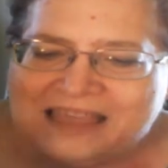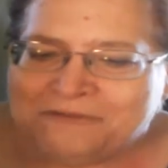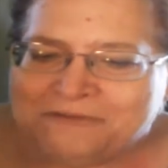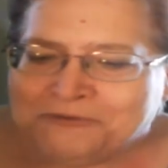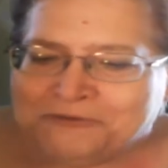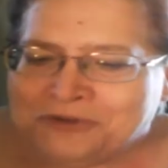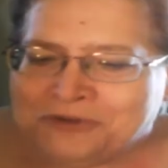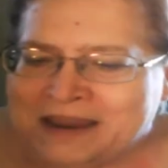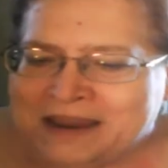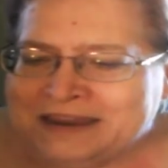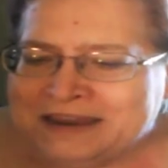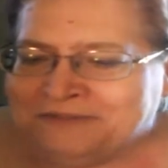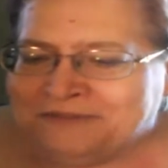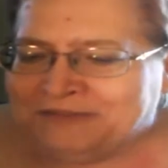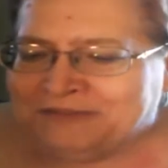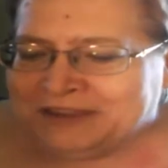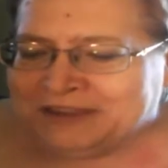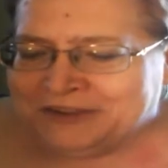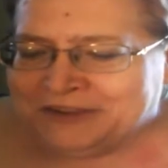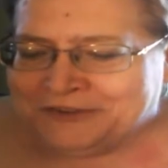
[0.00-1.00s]
trying to
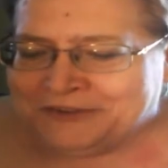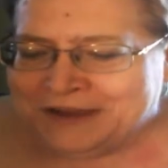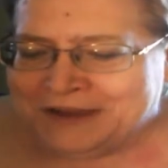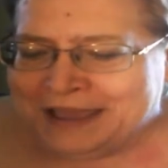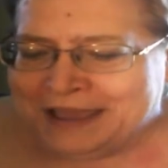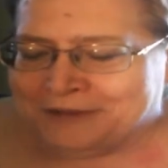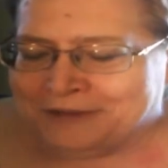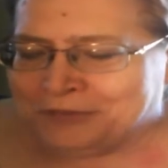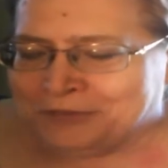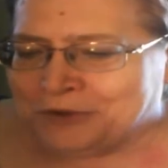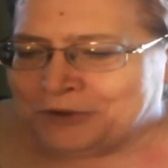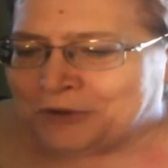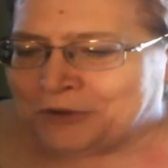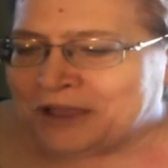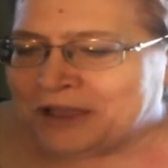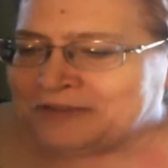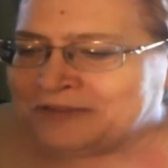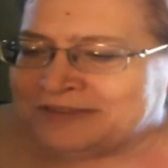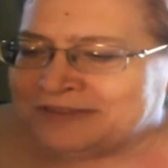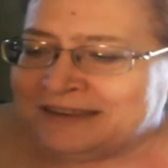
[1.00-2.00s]
figure out, though,
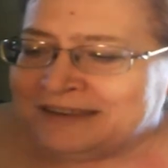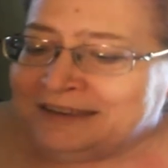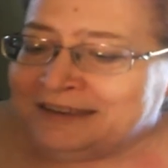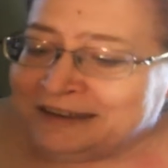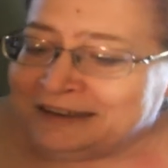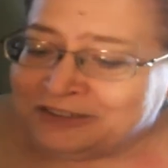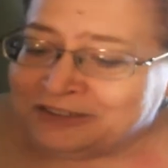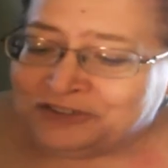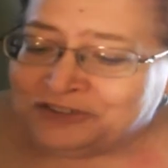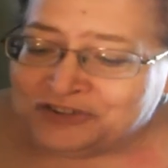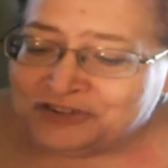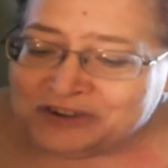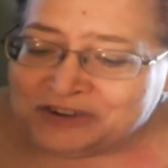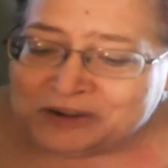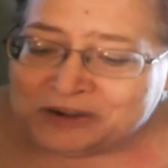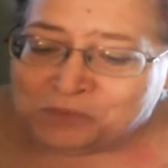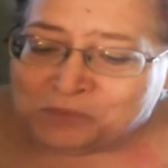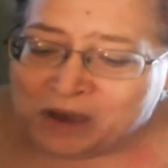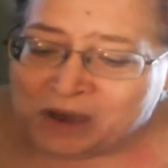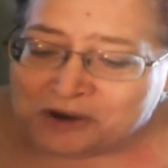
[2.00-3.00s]
because succulents do
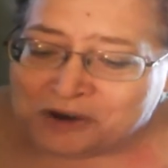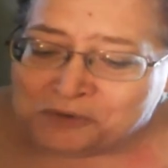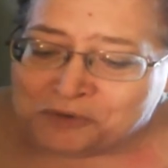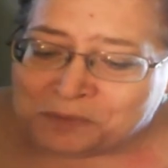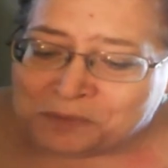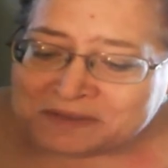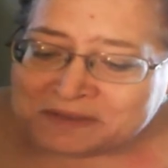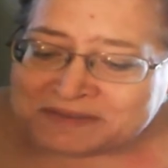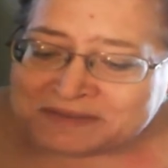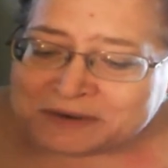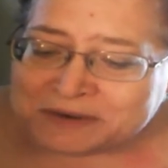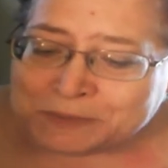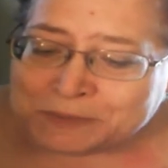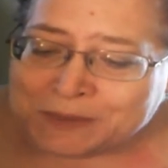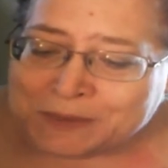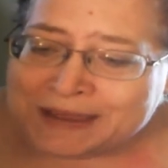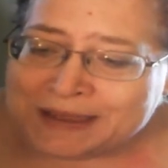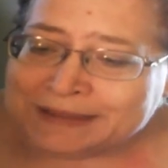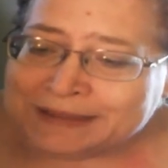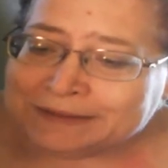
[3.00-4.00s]
need watered once in a
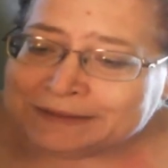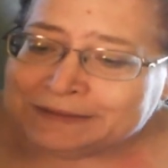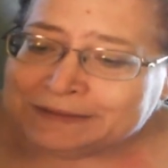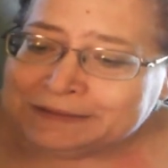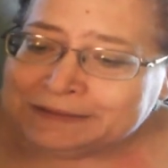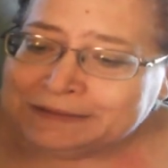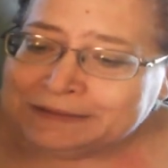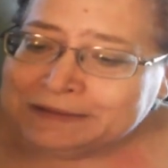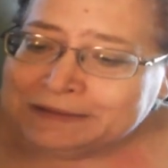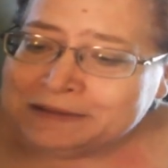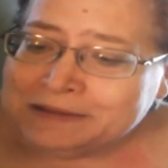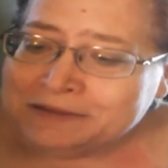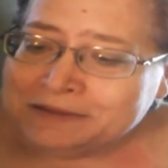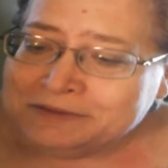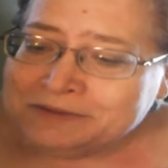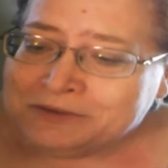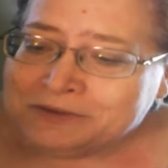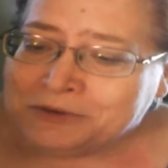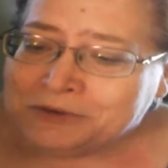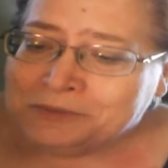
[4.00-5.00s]
while.
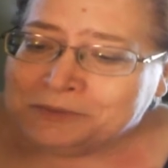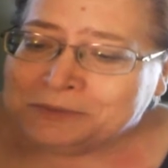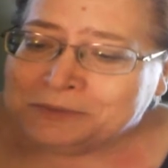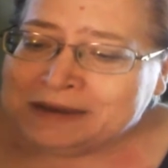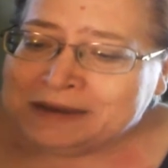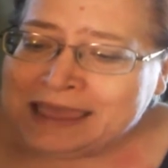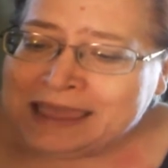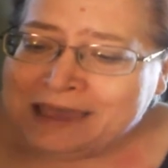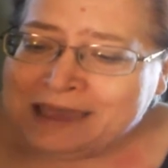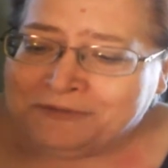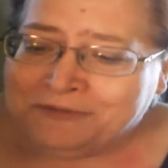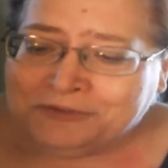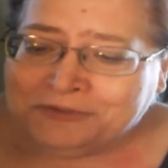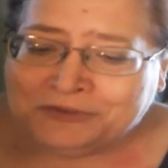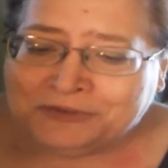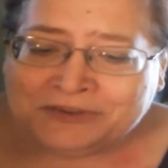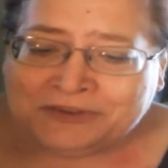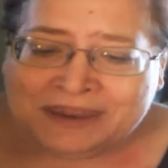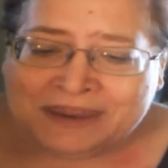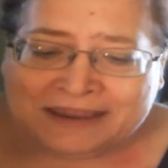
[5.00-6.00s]
So you would have to
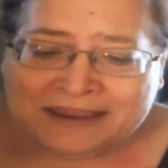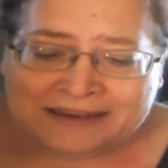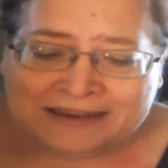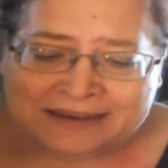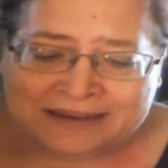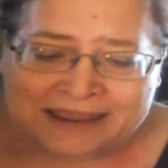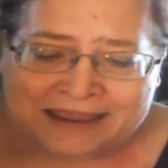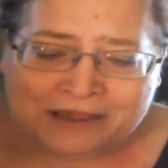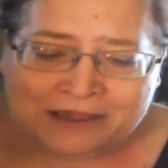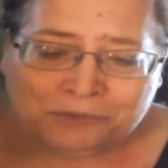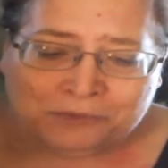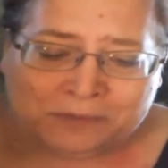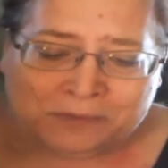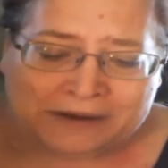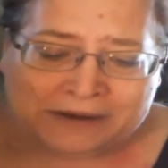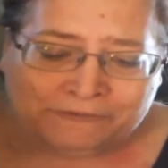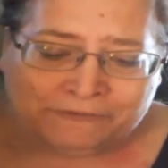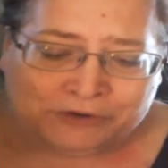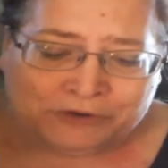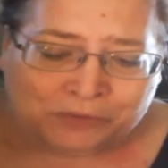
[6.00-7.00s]
take it down
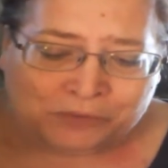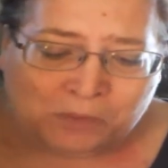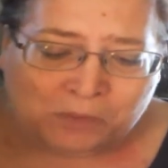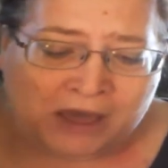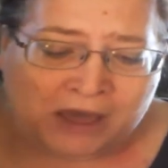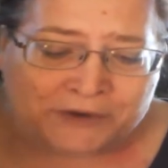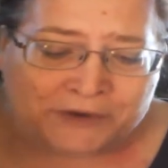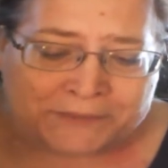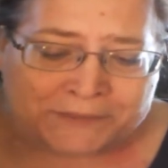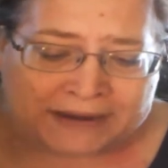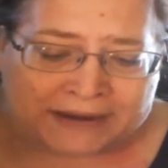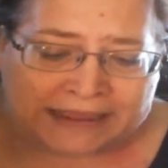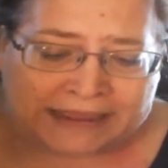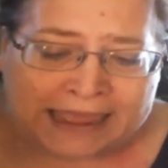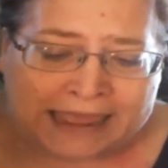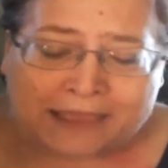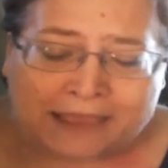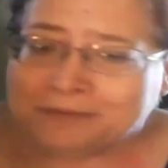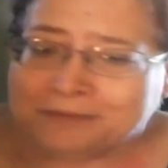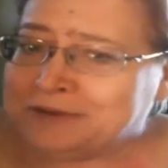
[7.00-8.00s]
whenever you're watering it,
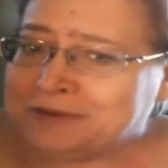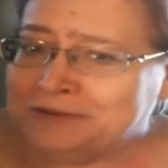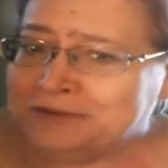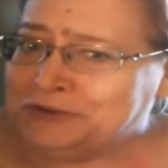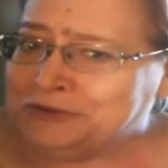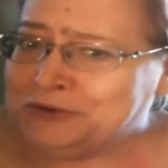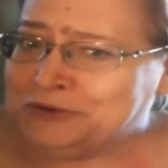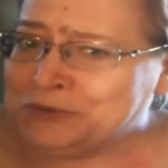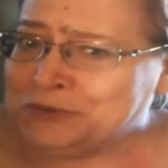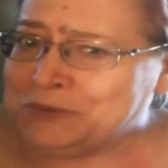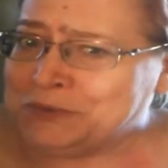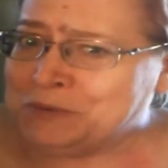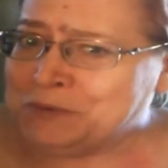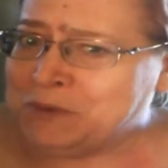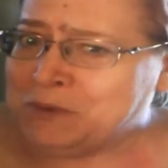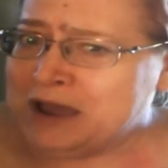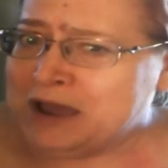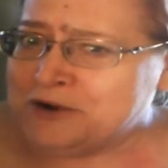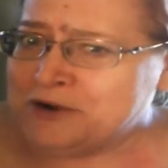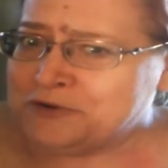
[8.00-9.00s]
because you don't want
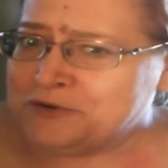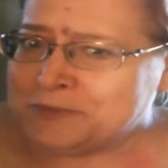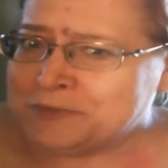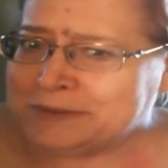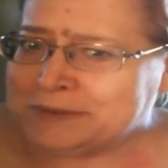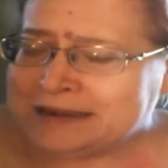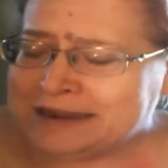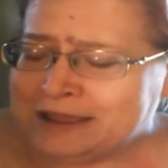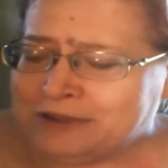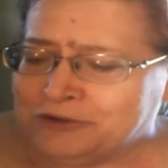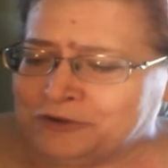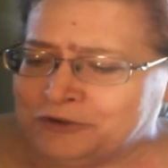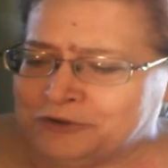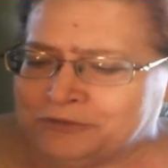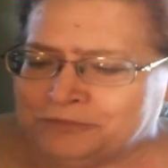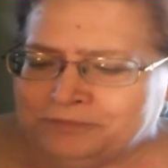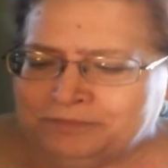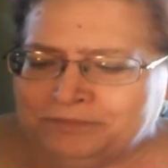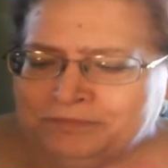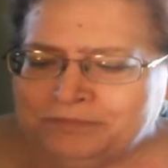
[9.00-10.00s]
water dripping down your
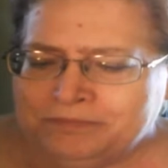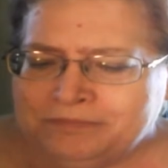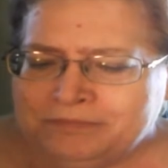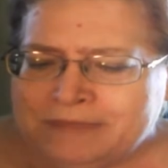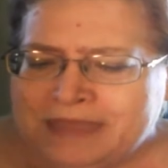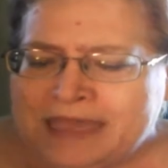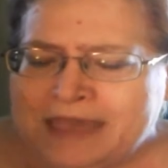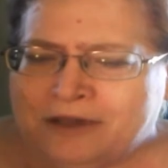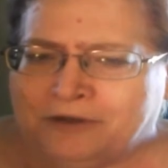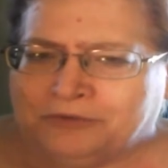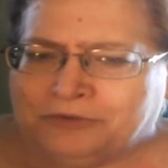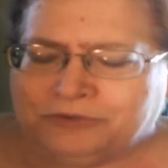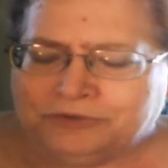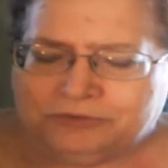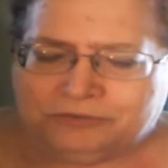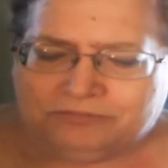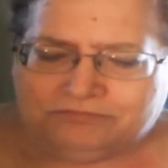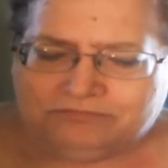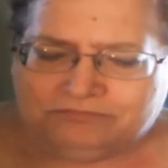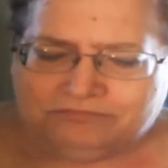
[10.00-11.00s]
house
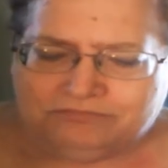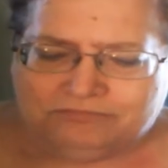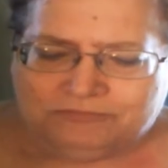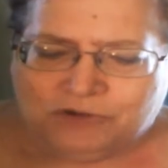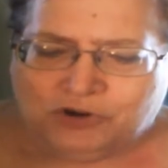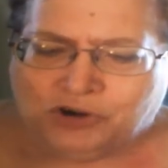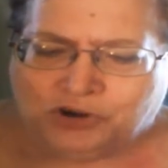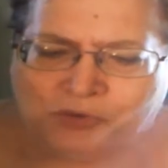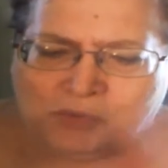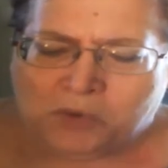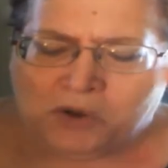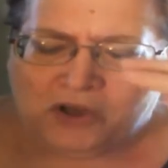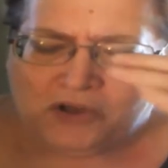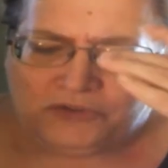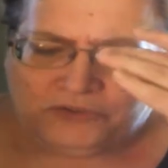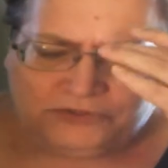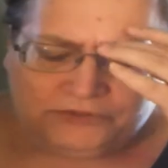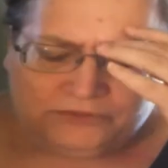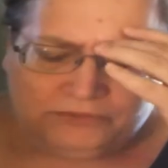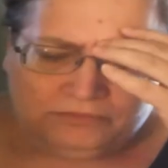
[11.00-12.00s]
or your
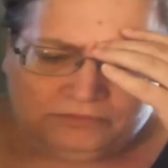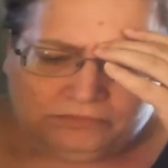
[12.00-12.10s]
walls.